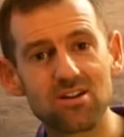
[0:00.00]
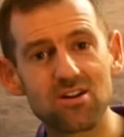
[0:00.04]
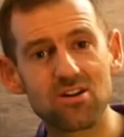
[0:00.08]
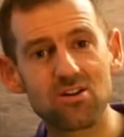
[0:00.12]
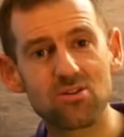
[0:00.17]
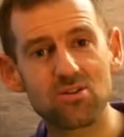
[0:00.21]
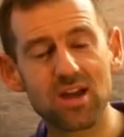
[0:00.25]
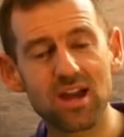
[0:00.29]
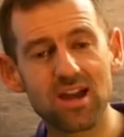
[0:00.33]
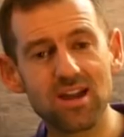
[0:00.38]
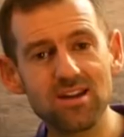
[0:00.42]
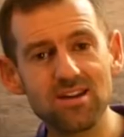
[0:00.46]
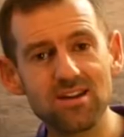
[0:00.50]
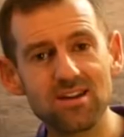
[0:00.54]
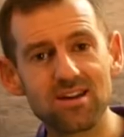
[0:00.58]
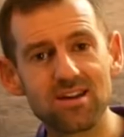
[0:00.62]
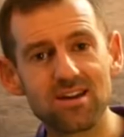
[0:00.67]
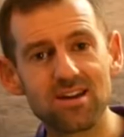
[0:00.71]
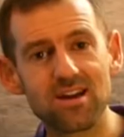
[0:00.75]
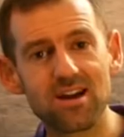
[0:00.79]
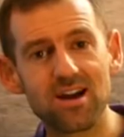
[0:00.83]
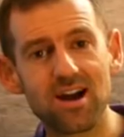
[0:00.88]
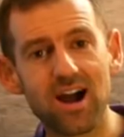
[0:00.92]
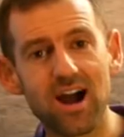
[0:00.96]
Okay,
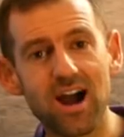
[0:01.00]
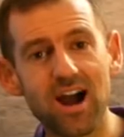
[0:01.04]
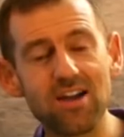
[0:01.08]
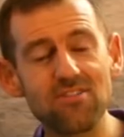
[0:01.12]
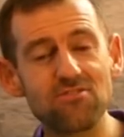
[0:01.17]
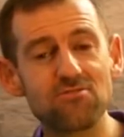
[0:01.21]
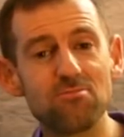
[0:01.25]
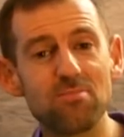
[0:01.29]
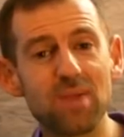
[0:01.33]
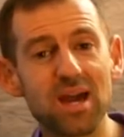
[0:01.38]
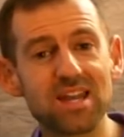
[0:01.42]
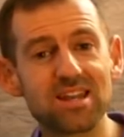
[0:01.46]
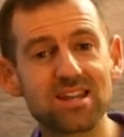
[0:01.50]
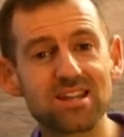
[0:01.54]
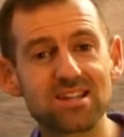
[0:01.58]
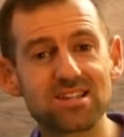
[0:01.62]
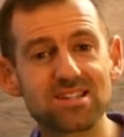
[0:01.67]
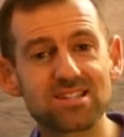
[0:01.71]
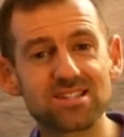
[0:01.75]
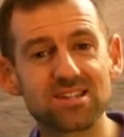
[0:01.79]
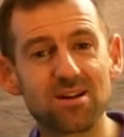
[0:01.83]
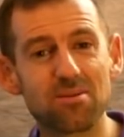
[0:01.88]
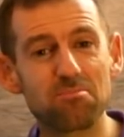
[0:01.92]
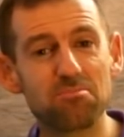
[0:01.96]
I've met
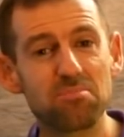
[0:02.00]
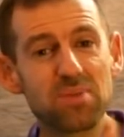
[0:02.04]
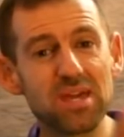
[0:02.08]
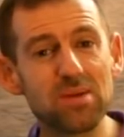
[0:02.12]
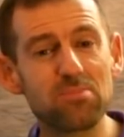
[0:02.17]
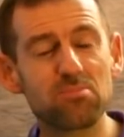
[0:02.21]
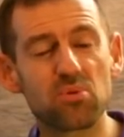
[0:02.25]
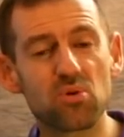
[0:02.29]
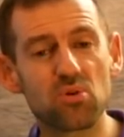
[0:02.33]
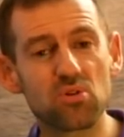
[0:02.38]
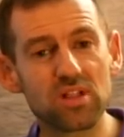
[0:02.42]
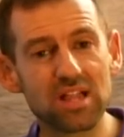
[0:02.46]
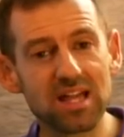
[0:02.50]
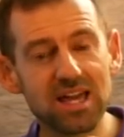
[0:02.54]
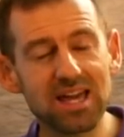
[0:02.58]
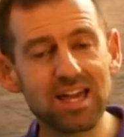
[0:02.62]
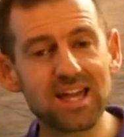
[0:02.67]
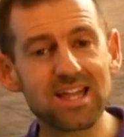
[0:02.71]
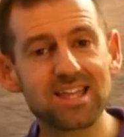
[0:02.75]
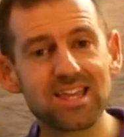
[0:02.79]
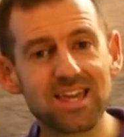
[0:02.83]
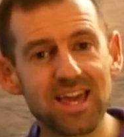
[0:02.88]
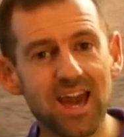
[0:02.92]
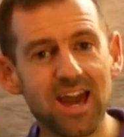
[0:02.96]
some people
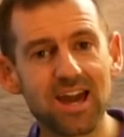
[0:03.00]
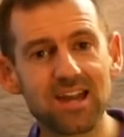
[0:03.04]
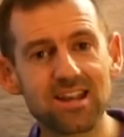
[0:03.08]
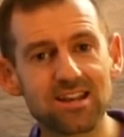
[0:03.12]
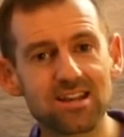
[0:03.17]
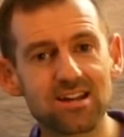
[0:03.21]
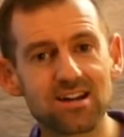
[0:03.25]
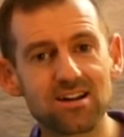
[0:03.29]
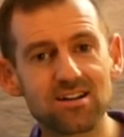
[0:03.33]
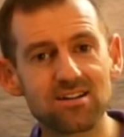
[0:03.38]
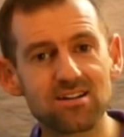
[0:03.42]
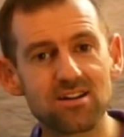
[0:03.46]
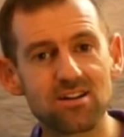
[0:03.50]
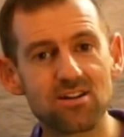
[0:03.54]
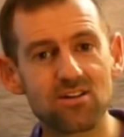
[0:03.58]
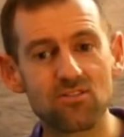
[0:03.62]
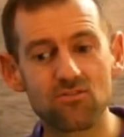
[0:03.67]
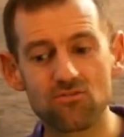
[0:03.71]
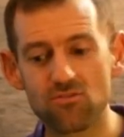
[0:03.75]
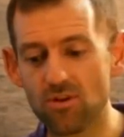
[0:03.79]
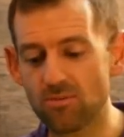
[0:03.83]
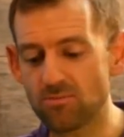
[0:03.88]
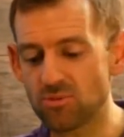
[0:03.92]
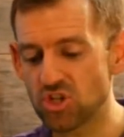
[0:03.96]
in Canada
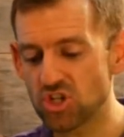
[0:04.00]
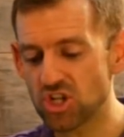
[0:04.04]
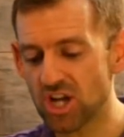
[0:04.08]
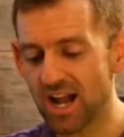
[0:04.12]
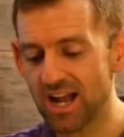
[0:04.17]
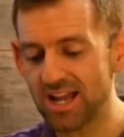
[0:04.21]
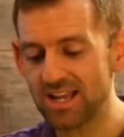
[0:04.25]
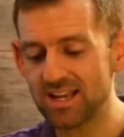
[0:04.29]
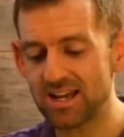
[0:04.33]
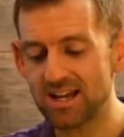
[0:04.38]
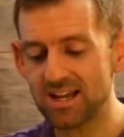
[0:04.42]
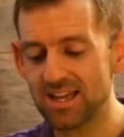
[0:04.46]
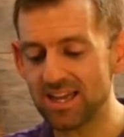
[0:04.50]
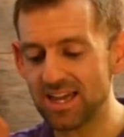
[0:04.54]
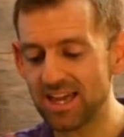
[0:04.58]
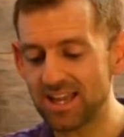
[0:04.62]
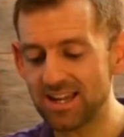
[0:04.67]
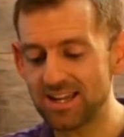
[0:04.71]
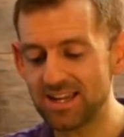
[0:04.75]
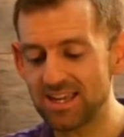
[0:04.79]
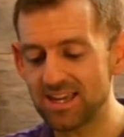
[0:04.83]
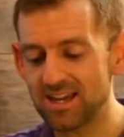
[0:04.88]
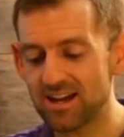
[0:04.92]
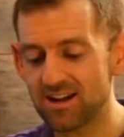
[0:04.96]
from China,
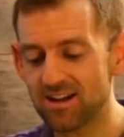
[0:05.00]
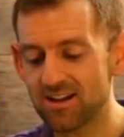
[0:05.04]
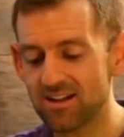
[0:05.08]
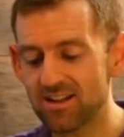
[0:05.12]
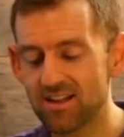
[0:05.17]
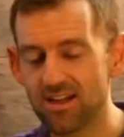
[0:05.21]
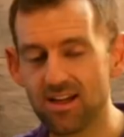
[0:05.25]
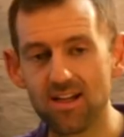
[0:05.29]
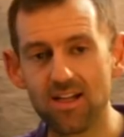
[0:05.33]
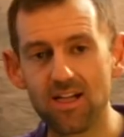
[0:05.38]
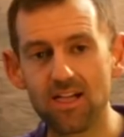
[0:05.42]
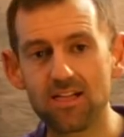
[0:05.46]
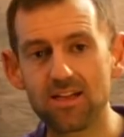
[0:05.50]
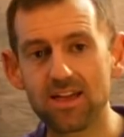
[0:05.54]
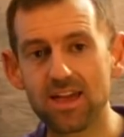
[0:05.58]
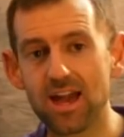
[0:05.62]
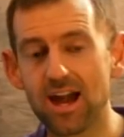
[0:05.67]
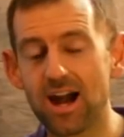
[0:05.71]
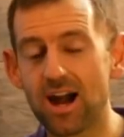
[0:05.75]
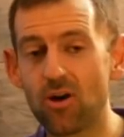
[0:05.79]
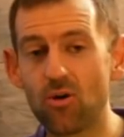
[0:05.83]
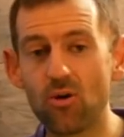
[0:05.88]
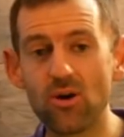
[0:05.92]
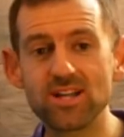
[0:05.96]
India. Okay,
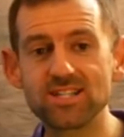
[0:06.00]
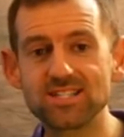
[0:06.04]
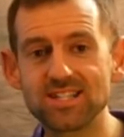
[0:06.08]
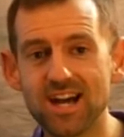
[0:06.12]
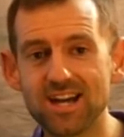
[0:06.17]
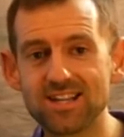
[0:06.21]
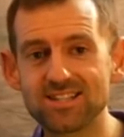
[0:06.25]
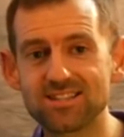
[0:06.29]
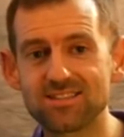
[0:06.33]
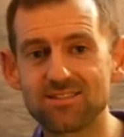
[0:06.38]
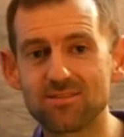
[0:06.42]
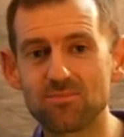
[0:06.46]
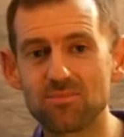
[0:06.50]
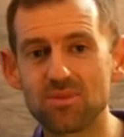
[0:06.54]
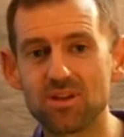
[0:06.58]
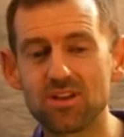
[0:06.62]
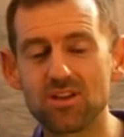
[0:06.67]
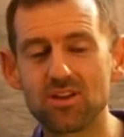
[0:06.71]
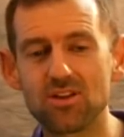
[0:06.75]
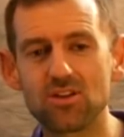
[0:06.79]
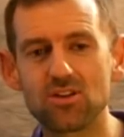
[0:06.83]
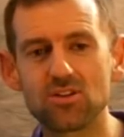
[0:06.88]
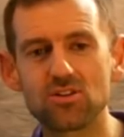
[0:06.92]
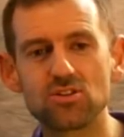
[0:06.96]
I always ask them,
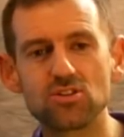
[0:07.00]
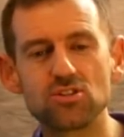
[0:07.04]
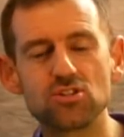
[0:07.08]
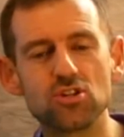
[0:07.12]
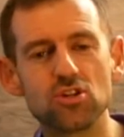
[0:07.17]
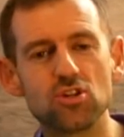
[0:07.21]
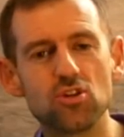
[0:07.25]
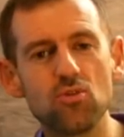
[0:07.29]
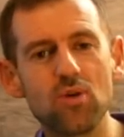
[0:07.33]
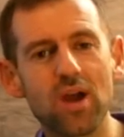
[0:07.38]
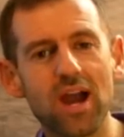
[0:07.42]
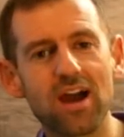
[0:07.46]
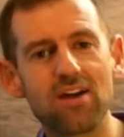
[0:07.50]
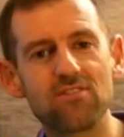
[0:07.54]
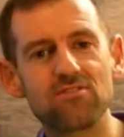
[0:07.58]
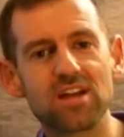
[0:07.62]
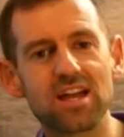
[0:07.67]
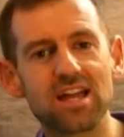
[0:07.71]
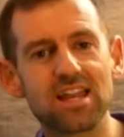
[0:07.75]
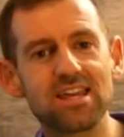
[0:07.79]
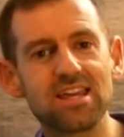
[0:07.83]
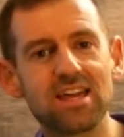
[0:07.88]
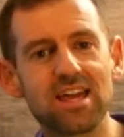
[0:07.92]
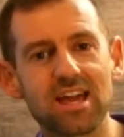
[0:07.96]
"Do you have
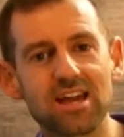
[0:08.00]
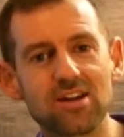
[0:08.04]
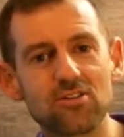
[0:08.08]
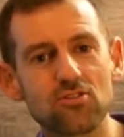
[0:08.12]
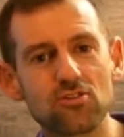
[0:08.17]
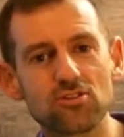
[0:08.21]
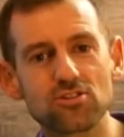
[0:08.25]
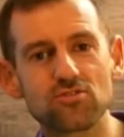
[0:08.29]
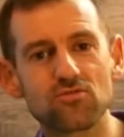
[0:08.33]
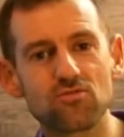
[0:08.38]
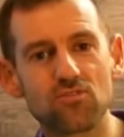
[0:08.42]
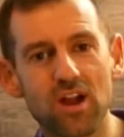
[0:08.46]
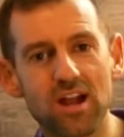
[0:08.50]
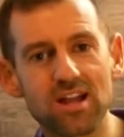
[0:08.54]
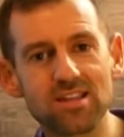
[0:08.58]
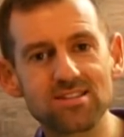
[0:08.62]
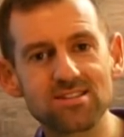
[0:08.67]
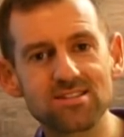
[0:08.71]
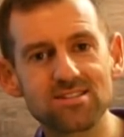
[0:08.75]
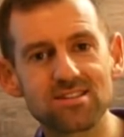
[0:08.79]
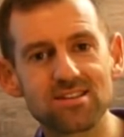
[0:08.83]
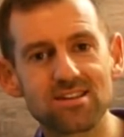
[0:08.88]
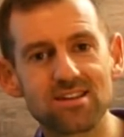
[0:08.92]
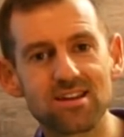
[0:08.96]
any English
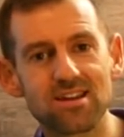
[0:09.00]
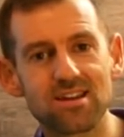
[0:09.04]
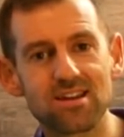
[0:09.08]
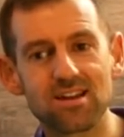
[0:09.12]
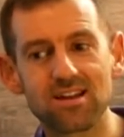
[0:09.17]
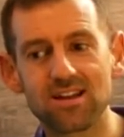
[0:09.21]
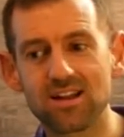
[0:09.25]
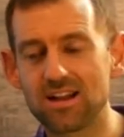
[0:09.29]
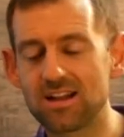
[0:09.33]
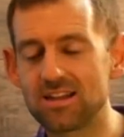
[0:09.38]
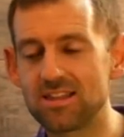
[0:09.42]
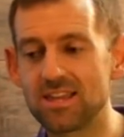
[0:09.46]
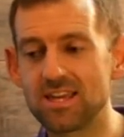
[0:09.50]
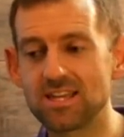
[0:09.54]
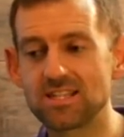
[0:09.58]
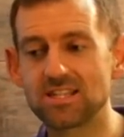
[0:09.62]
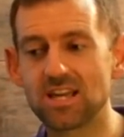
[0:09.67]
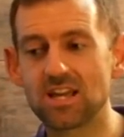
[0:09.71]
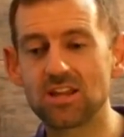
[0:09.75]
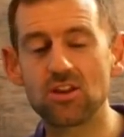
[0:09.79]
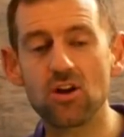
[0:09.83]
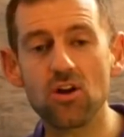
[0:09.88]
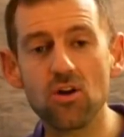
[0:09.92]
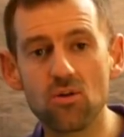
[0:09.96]
friends?" And they
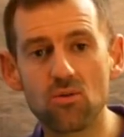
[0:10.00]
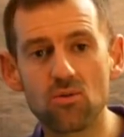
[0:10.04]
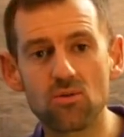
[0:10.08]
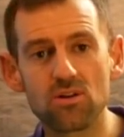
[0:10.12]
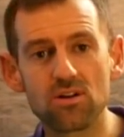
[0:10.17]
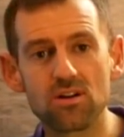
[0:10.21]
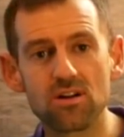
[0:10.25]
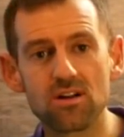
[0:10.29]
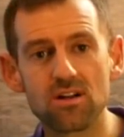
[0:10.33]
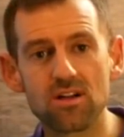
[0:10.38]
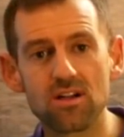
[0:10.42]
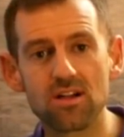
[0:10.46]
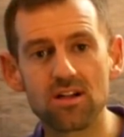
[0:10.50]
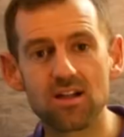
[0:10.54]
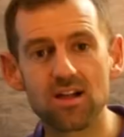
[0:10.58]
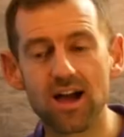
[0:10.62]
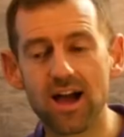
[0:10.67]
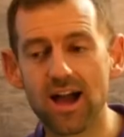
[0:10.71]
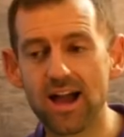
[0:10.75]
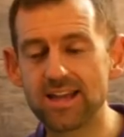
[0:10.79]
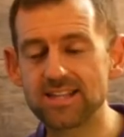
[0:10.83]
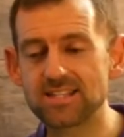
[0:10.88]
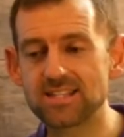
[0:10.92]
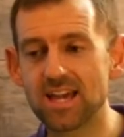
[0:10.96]
say no.
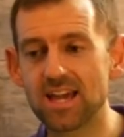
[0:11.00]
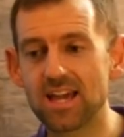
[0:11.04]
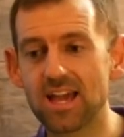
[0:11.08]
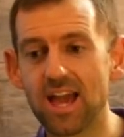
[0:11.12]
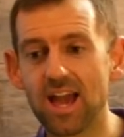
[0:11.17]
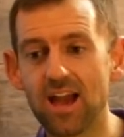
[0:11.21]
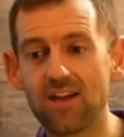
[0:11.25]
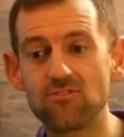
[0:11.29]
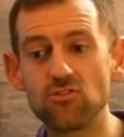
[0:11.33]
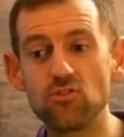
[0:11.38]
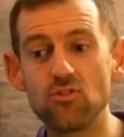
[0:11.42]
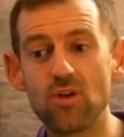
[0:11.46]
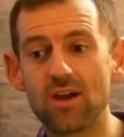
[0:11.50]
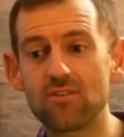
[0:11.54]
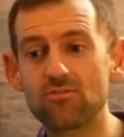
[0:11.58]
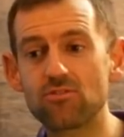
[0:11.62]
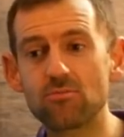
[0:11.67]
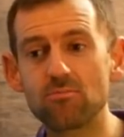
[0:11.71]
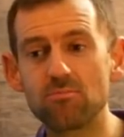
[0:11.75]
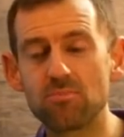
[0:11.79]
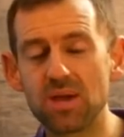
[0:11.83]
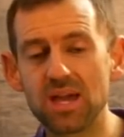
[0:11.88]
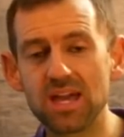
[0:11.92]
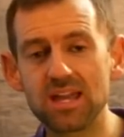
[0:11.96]
I say, "Have you
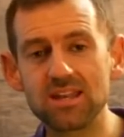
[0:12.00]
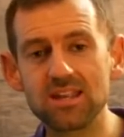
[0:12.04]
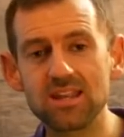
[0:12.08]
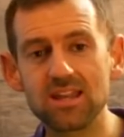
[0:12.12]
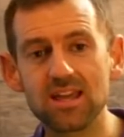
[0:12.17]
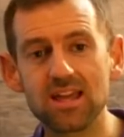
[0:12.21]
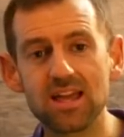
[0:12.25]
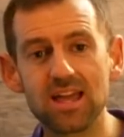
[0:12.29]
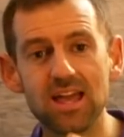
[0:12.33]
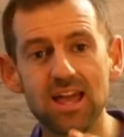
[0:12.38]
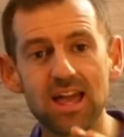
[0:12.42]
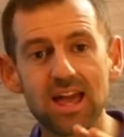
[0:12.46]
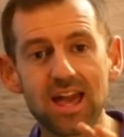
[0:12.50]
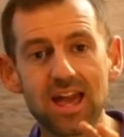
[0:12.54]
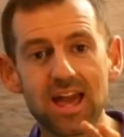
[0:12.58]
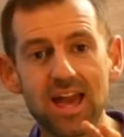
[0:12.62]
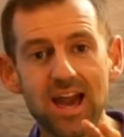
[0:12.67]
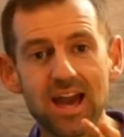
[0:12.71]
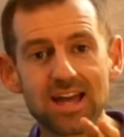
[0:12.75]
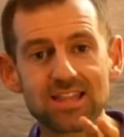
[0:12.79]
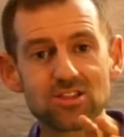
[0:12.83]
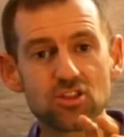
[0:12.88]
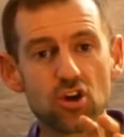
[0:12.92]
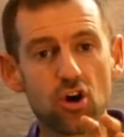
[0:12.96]
ever been
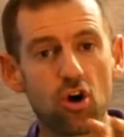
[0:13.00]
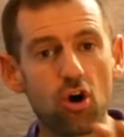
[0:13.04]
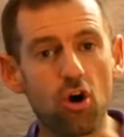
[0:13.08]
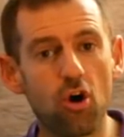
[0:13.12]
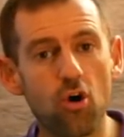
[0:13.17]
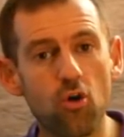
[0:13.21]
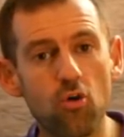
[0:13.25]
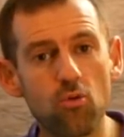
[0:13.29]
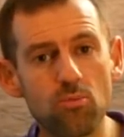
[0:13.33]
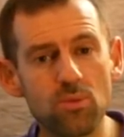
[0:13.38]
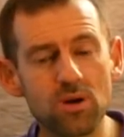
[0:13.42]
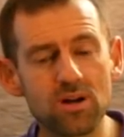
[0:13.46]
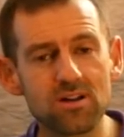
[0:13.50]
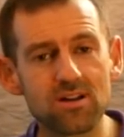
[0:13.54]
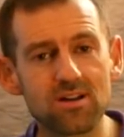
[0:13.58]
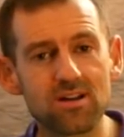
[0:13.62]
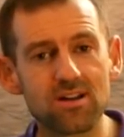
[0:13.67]
at the home